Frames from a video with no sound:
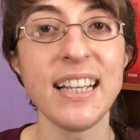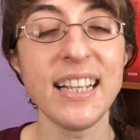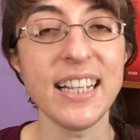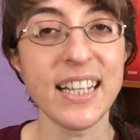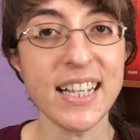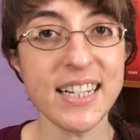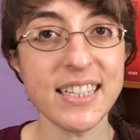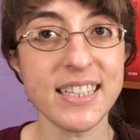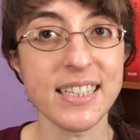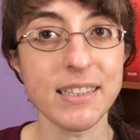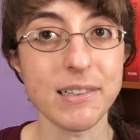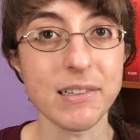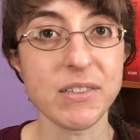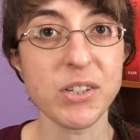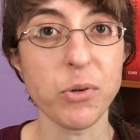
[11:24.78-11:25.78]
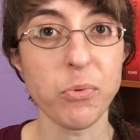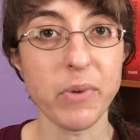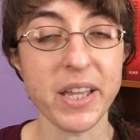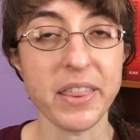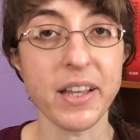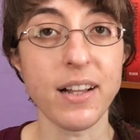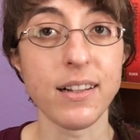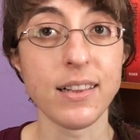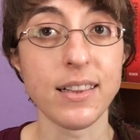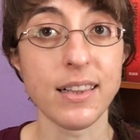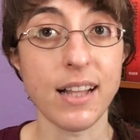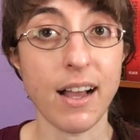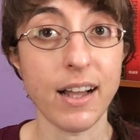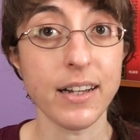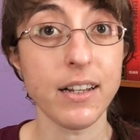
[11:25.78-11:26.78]
It deals with a
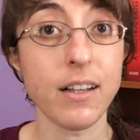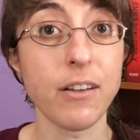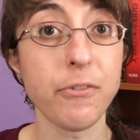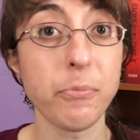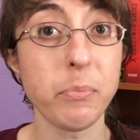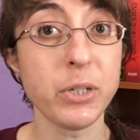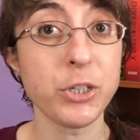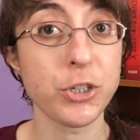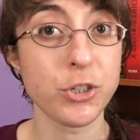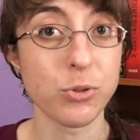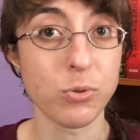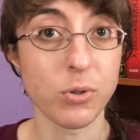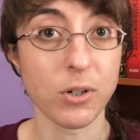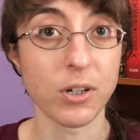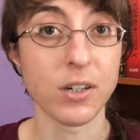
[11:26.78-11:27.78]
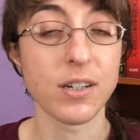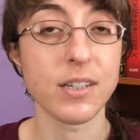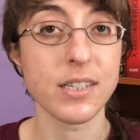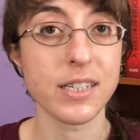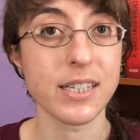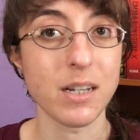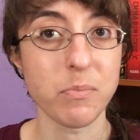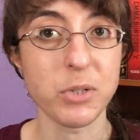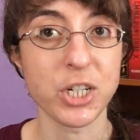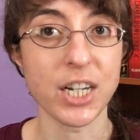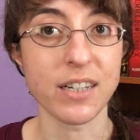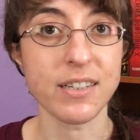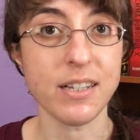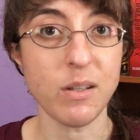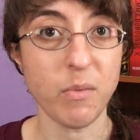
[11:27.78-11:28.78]
lot of mature
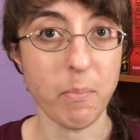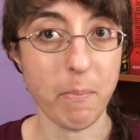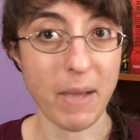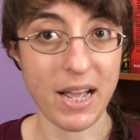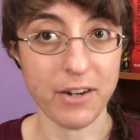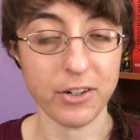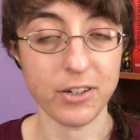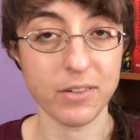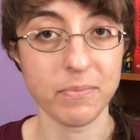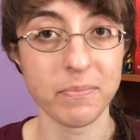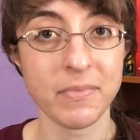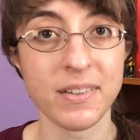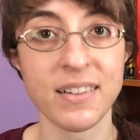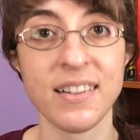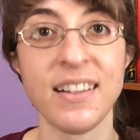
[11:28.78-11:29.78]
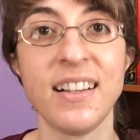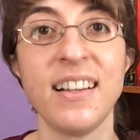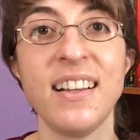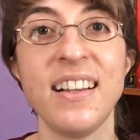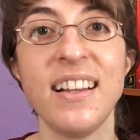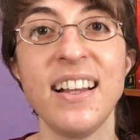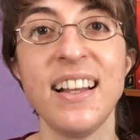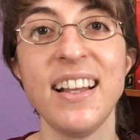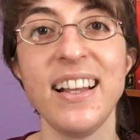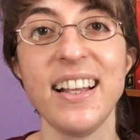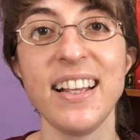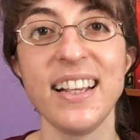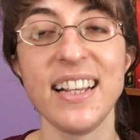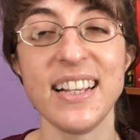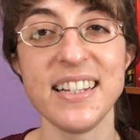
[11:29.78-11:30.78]
subject matter.
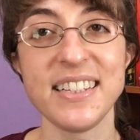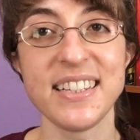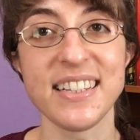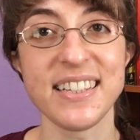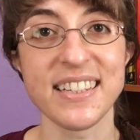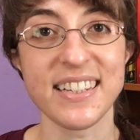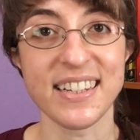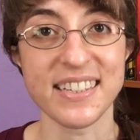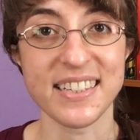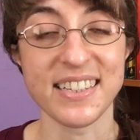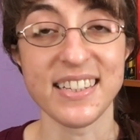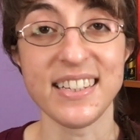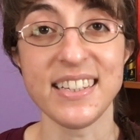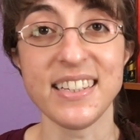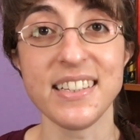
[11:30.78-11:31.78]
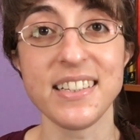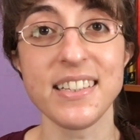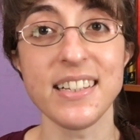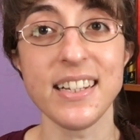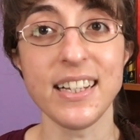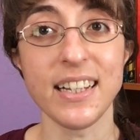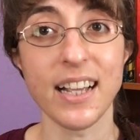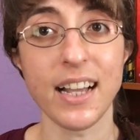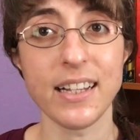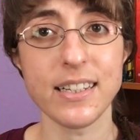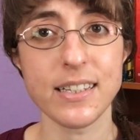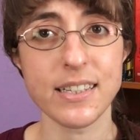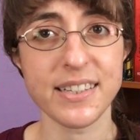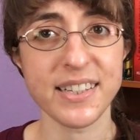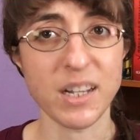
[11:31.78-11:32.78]
It discusses
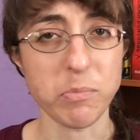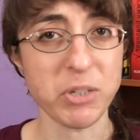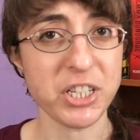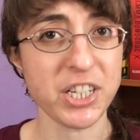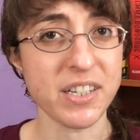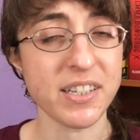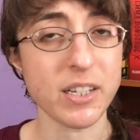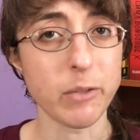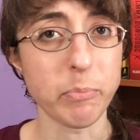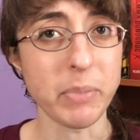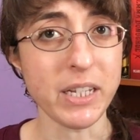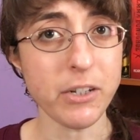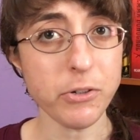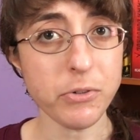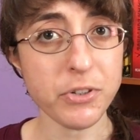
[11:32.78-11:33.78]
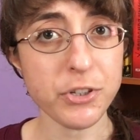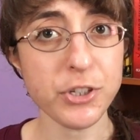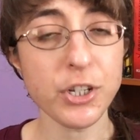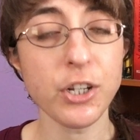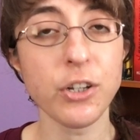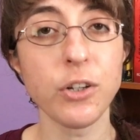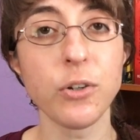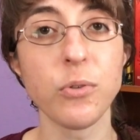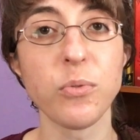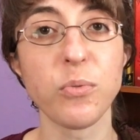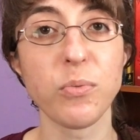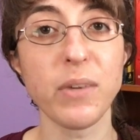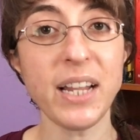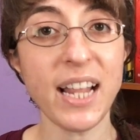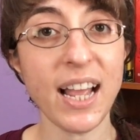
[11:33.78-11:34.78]
substance abuse,
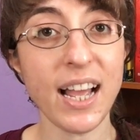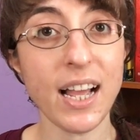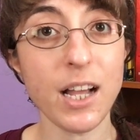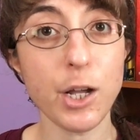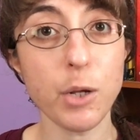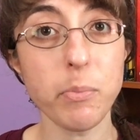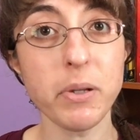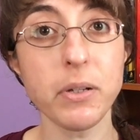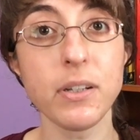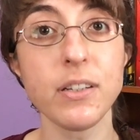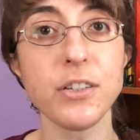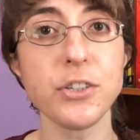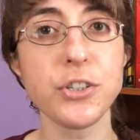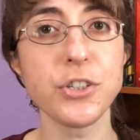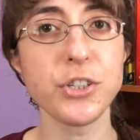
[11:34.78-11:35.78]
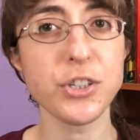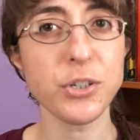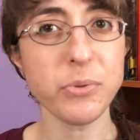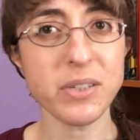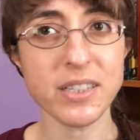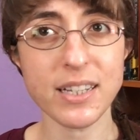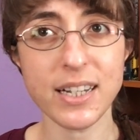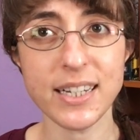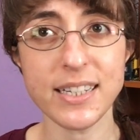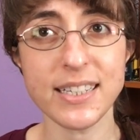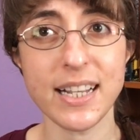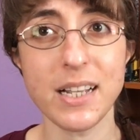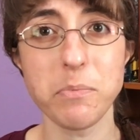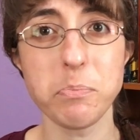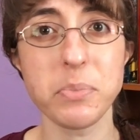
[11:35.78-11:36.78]
rehab, suicide
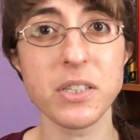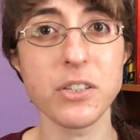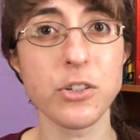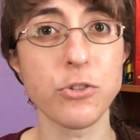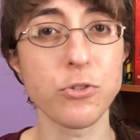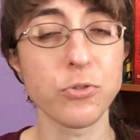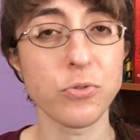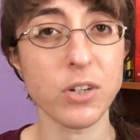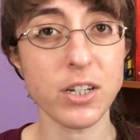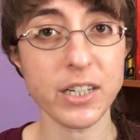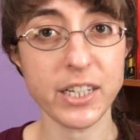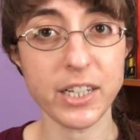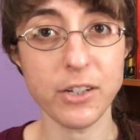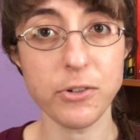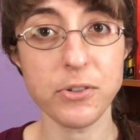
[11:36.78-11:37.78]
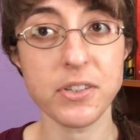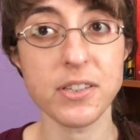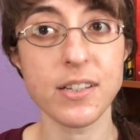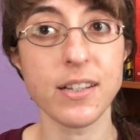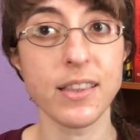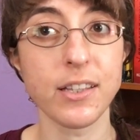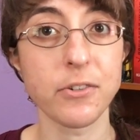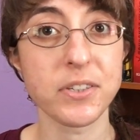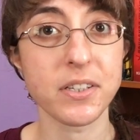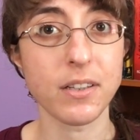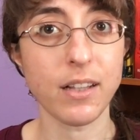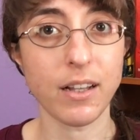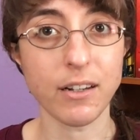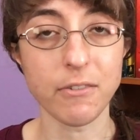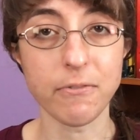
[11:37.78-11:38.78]
attempts, drug use. There is a
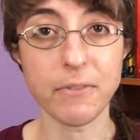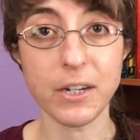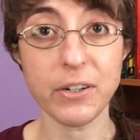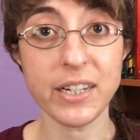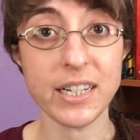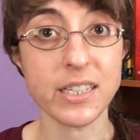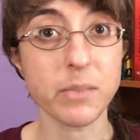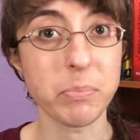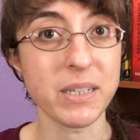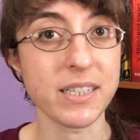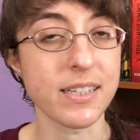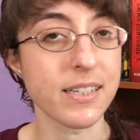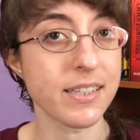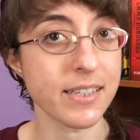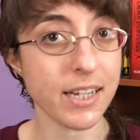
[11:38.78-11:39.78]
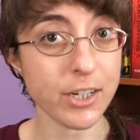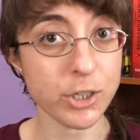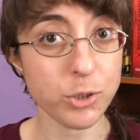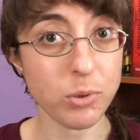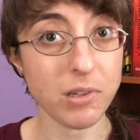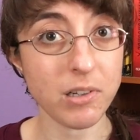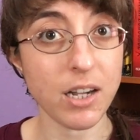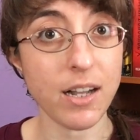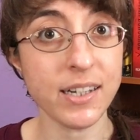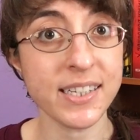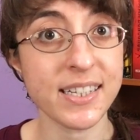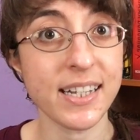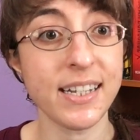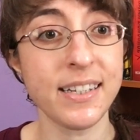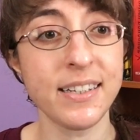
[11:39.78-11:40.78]
lot of very explicit sexual
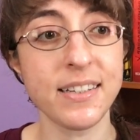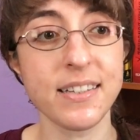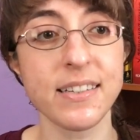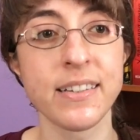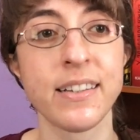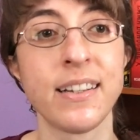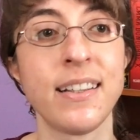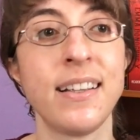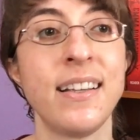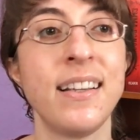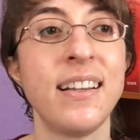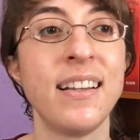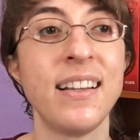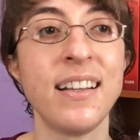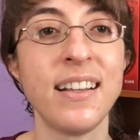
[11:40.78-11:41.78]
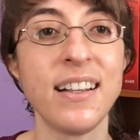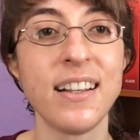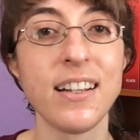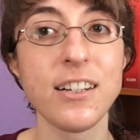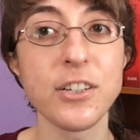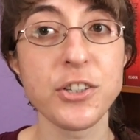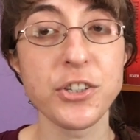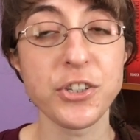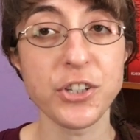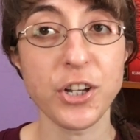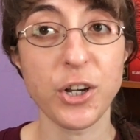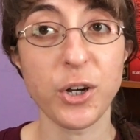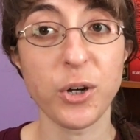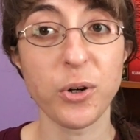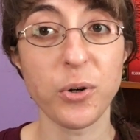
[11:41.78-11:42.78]
content,
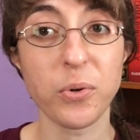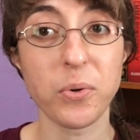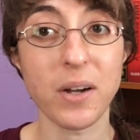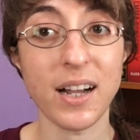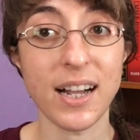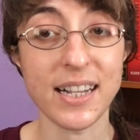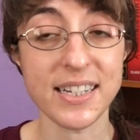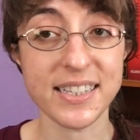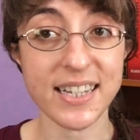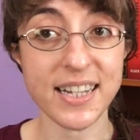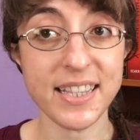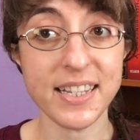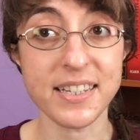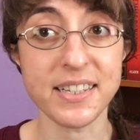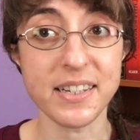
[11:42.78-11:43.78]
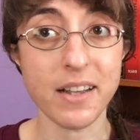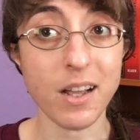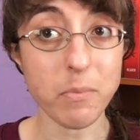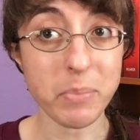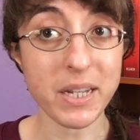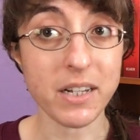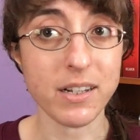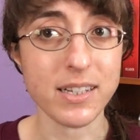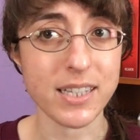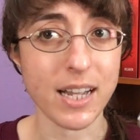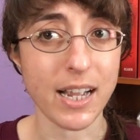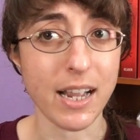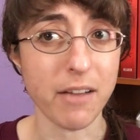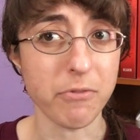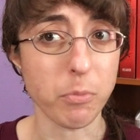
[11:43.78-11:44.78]
so I say this not because I
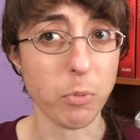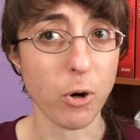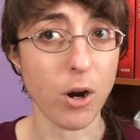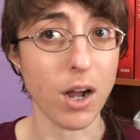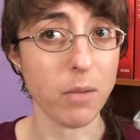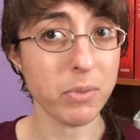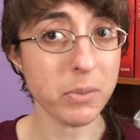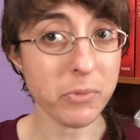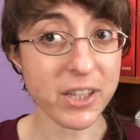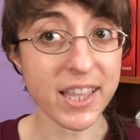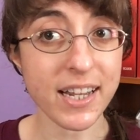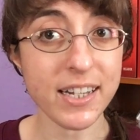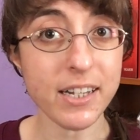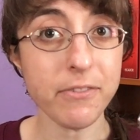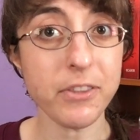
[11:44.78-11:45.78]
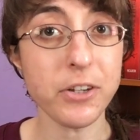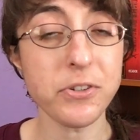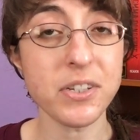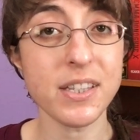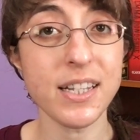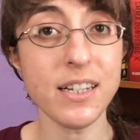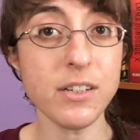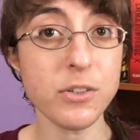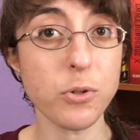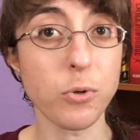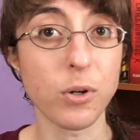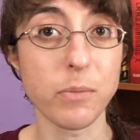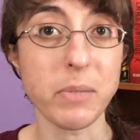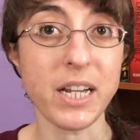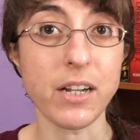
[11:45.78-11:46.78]
have a problem with any of those things
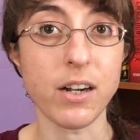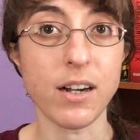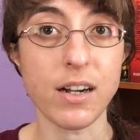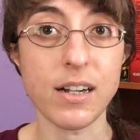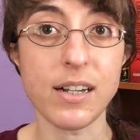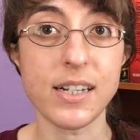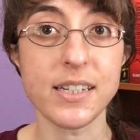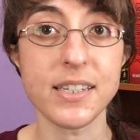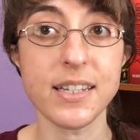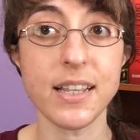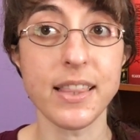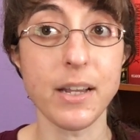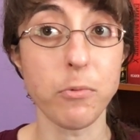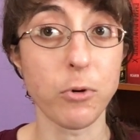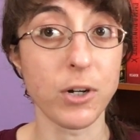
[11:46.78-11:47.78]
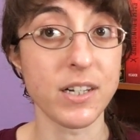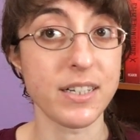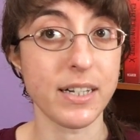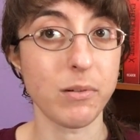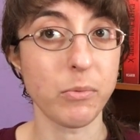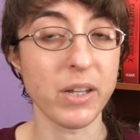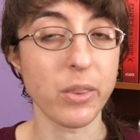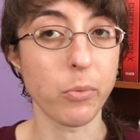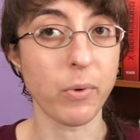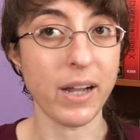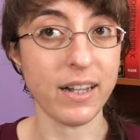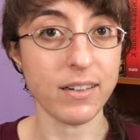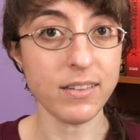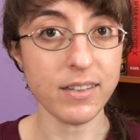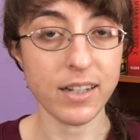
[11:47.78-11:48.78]
or because they weren't dealt with
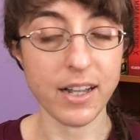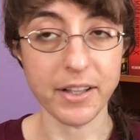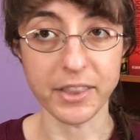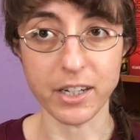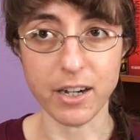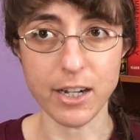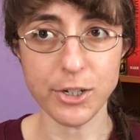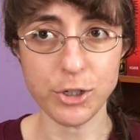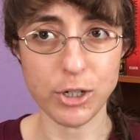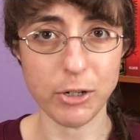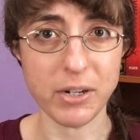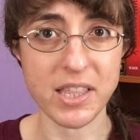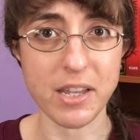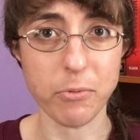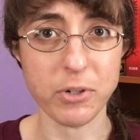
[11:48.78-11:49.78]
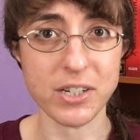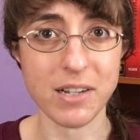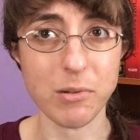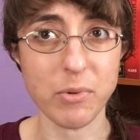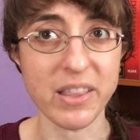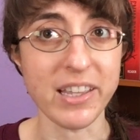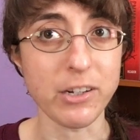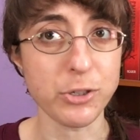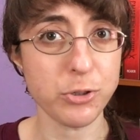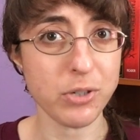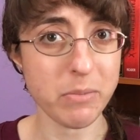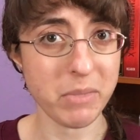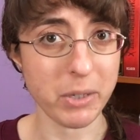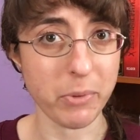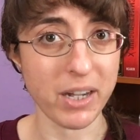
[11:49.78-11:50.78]
well. On the contrary, they were dealt with
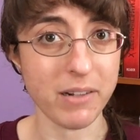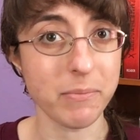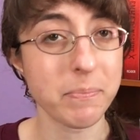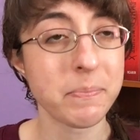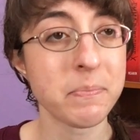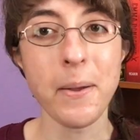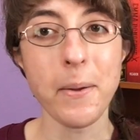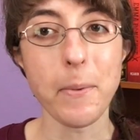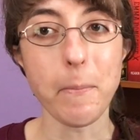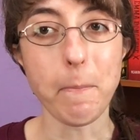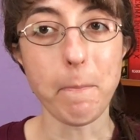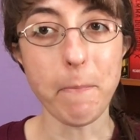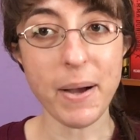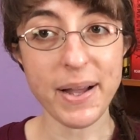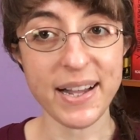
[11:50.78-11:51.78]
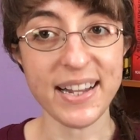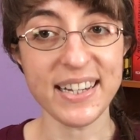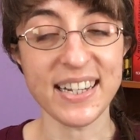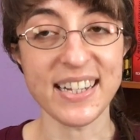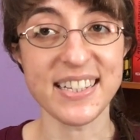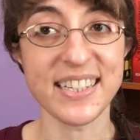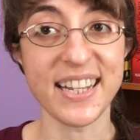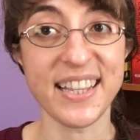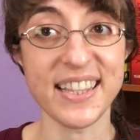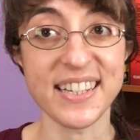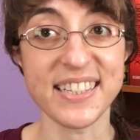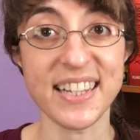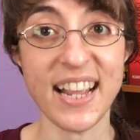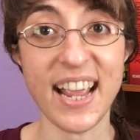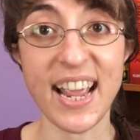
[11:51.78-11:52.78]
extremely well. But I say
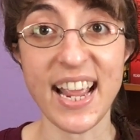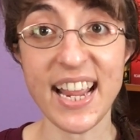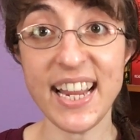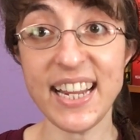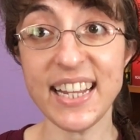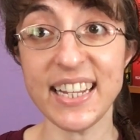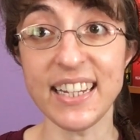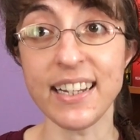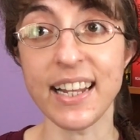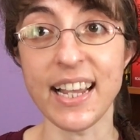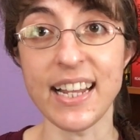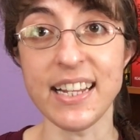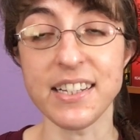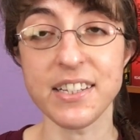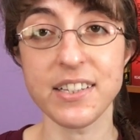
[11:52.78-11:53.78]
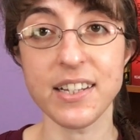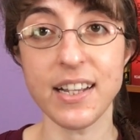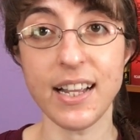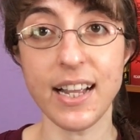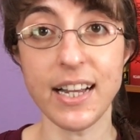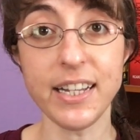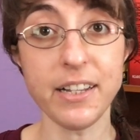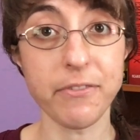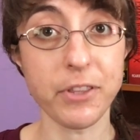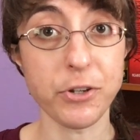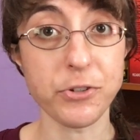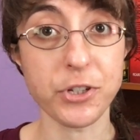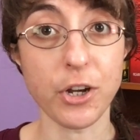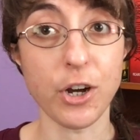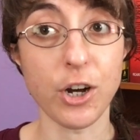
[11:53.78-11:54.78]
this A, in case any of
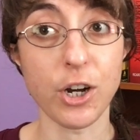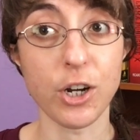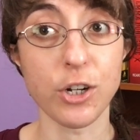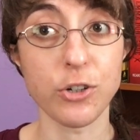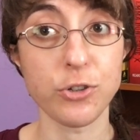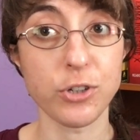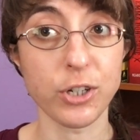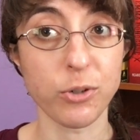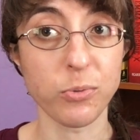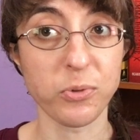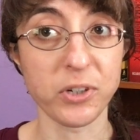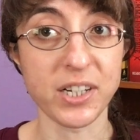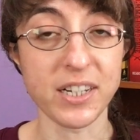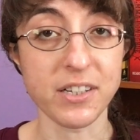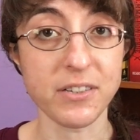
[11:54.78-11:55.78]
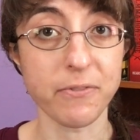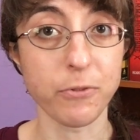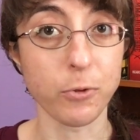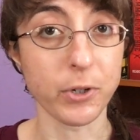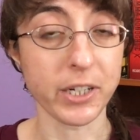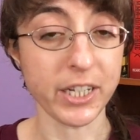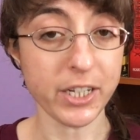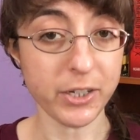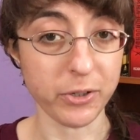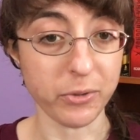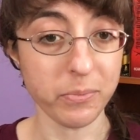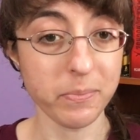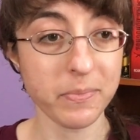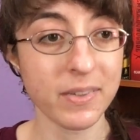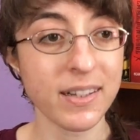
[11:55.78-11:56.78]
those are trigger warnings for you,